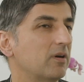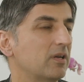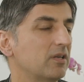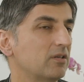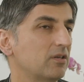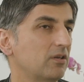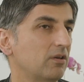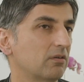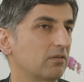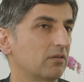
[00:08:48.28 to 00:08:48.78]

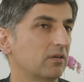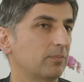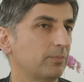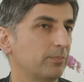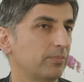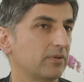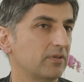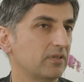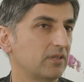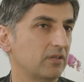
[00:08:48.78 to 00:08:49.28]
is Europe
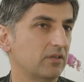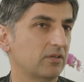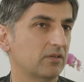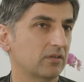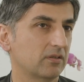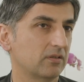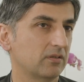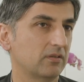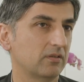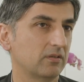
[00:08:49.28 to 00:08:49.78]

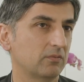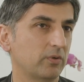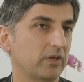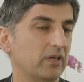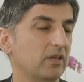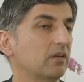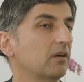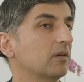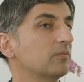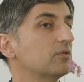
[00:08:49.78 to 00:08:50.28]
positioned when
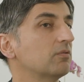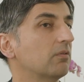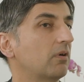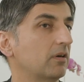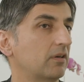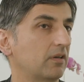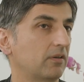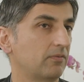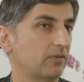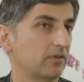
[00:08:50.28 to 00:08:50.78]
it comes to
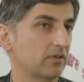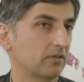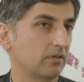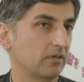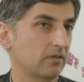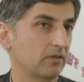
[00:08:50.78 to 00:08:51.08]
artificial